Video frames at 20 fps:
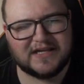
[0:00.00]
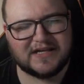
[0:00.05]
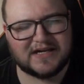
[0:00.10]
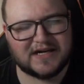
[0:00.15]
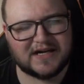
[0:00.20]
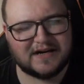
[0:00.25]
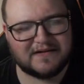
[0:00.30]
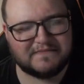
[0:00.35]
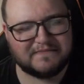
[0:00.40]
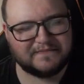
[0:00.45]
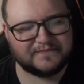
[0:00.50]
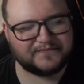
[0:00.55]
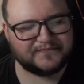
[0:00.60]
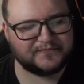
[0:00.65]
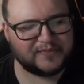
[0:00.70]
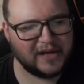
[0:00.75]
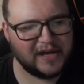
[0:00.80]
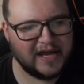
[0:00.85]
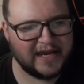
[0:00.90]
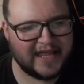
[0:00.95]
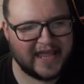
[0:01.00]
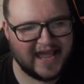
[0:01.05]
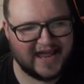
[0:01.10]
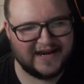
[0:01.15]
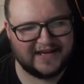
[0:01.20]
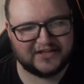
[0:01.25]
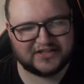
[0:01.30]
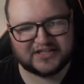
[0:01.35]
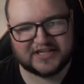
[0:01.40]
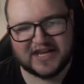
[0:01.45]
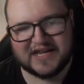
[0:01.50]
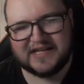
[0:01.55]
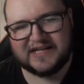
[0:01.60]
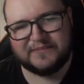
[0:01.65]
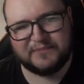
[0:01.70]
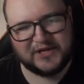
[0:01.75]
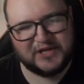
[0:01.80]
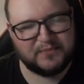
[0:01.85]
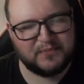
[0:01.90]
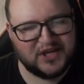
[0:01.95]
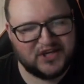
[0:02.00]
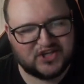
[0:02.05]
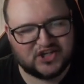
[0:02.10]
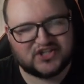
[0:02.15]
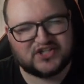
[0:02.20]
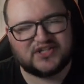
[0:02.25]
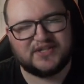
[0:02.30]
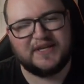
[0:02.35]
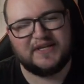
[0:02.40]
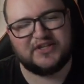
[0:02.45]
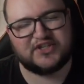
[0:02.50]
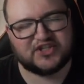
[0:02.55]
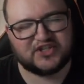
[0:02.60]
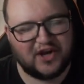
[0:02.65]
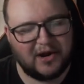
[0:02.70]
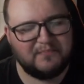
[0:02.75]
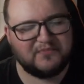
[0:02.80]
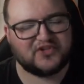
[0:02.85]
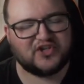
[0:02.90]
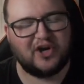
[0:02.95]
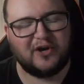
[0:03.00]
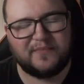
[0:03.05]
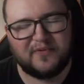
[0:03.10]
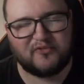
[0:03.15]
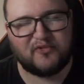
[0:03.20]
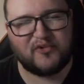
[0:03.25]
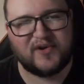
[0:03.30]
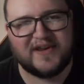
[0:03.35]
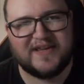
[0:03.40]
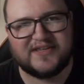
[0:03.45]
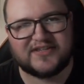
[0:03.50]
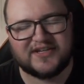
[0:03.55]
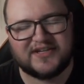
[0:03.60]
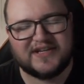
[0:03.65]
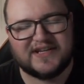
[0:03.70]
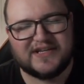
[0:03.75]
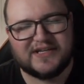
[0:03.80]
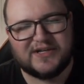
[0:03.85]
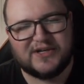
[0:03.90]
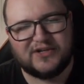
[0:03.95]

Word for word: Um, but again, it's we we just need some type of reason